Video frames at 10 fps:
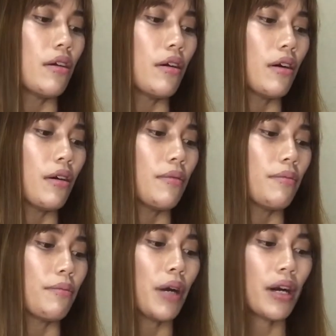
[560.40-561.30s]

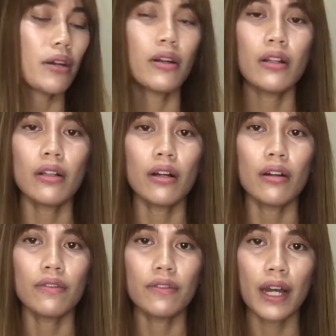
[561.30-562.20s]
bottle
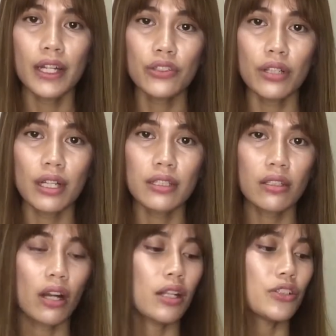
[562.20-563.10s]
of hydrolyzed
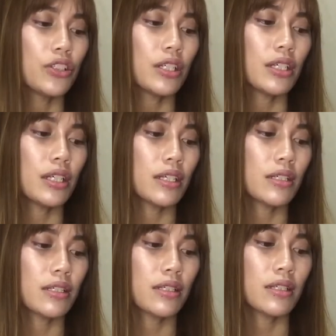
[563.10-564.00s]
collagen
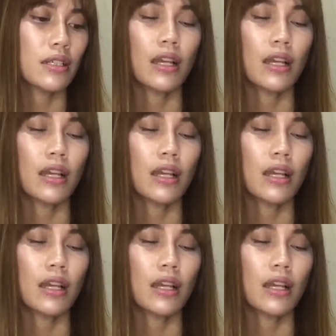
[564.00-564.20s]
is